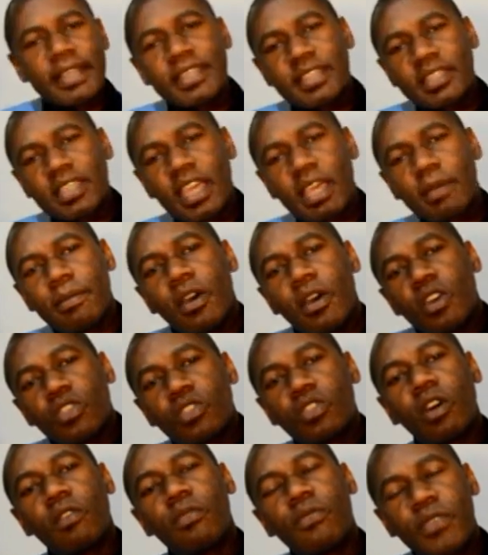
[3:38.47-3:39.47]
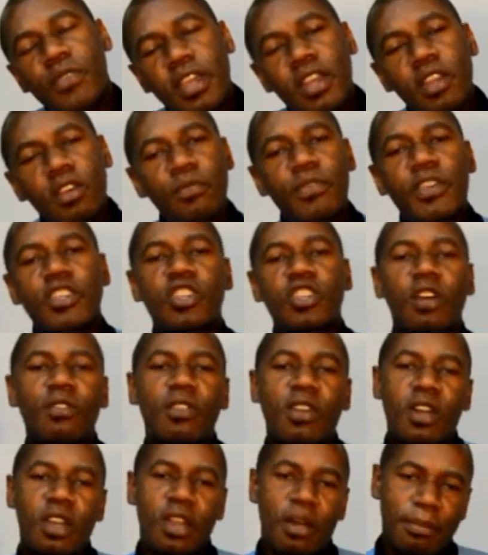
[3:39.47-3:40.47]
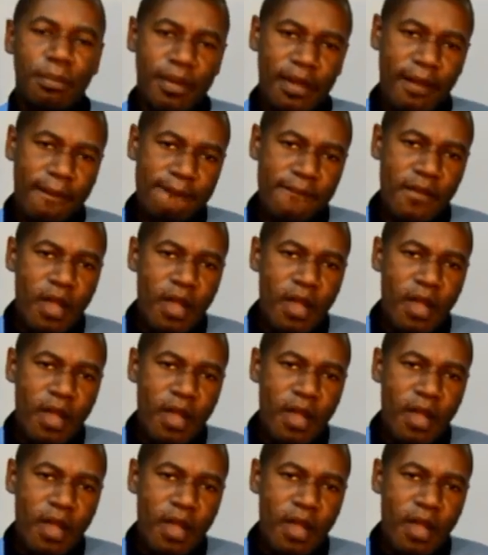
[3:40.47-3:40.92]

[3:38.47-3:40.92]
his team to a 3-0 victory over Colombia.